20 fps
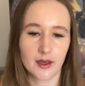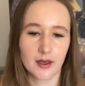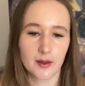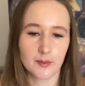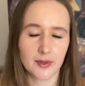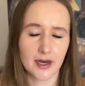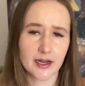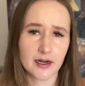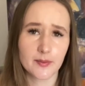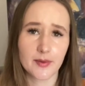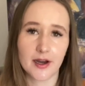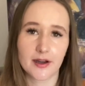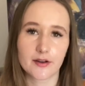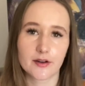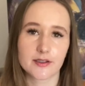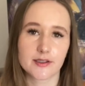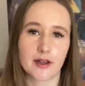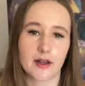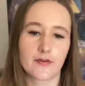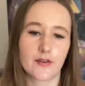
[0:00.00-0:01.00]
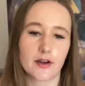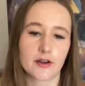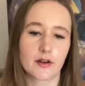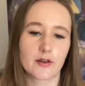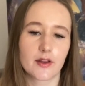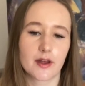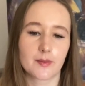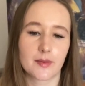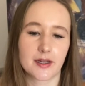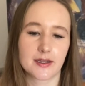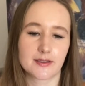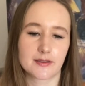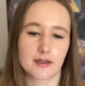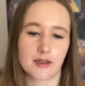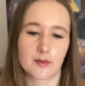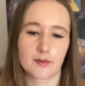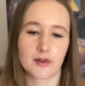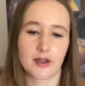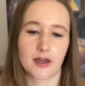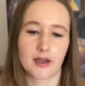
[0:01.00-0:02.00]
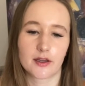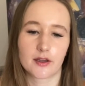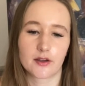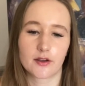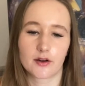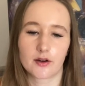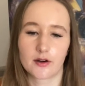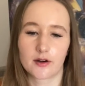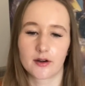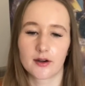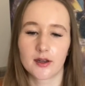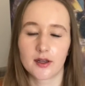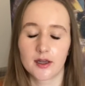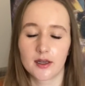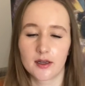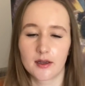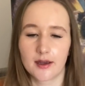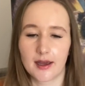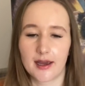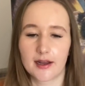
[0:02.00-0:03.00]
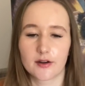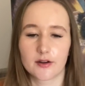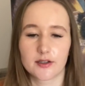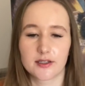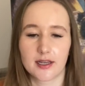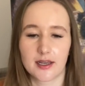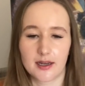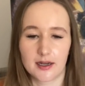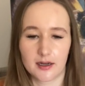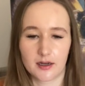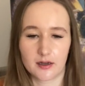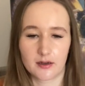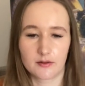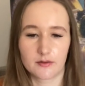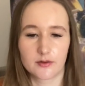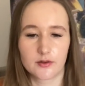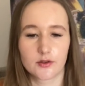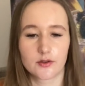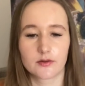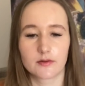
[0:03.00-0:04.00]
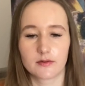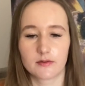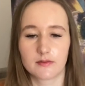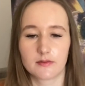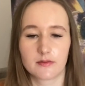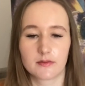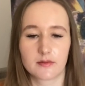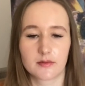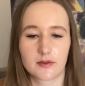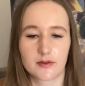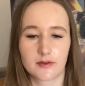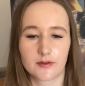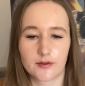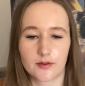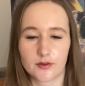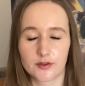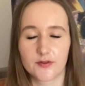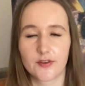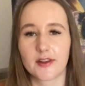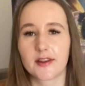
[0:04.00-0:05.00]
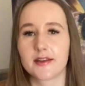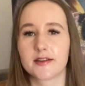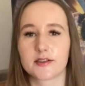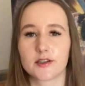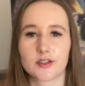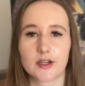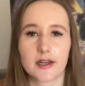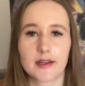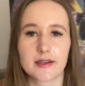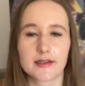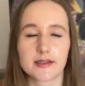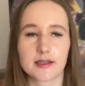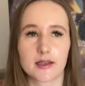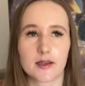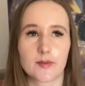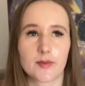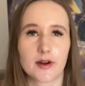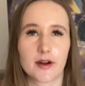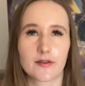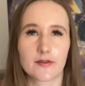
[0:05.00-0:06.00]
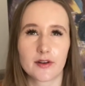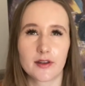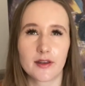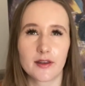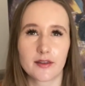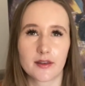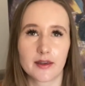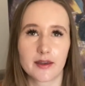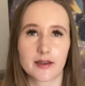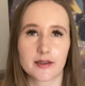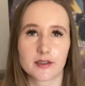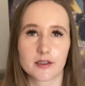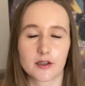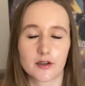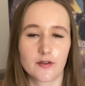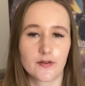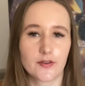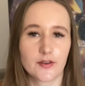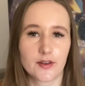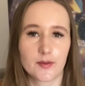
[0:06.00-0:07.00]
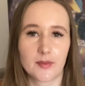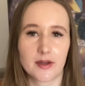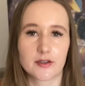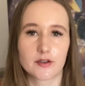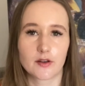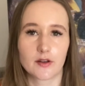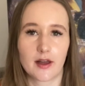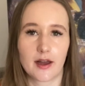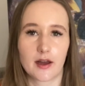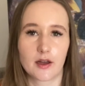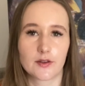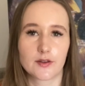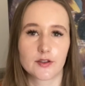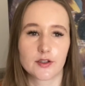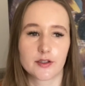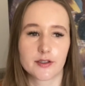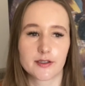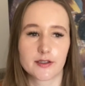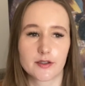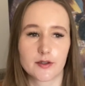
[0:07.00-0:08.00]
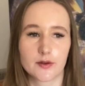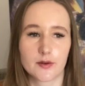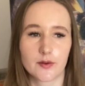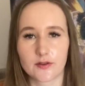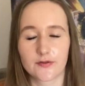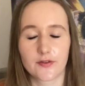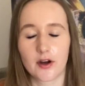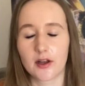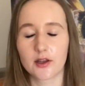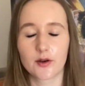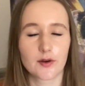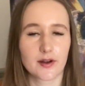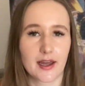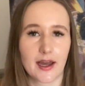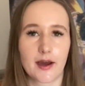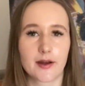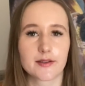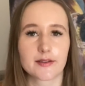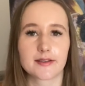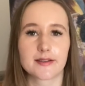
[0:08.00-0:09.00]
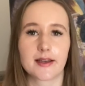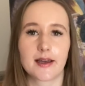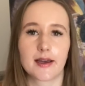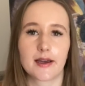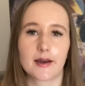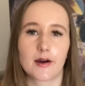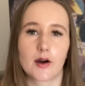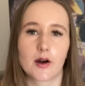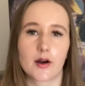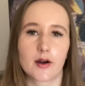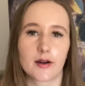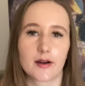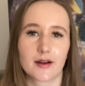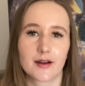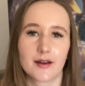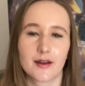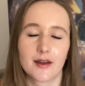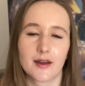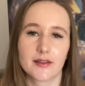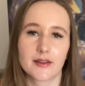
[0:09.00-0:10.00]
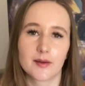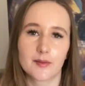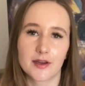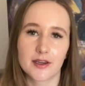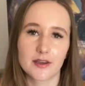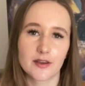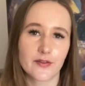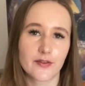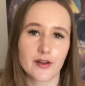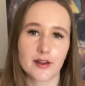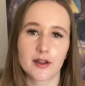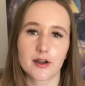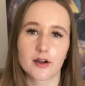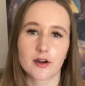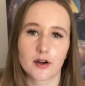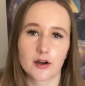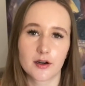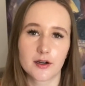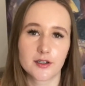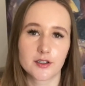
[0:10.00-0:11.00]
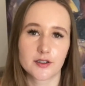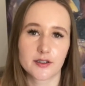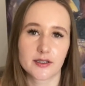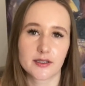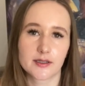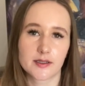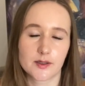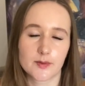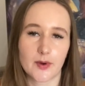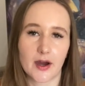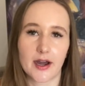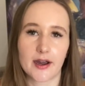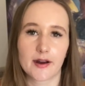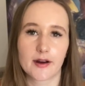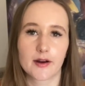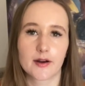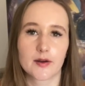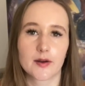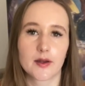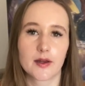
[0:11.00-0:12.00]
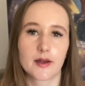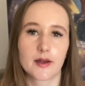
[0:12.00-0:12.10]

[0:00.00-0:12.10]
bad about yourself. I know that might seem like you're entertaining those feelings of jealousy, but I really think it's good for the mental health just to follow accounts that are that make you feel encouraged and inspired.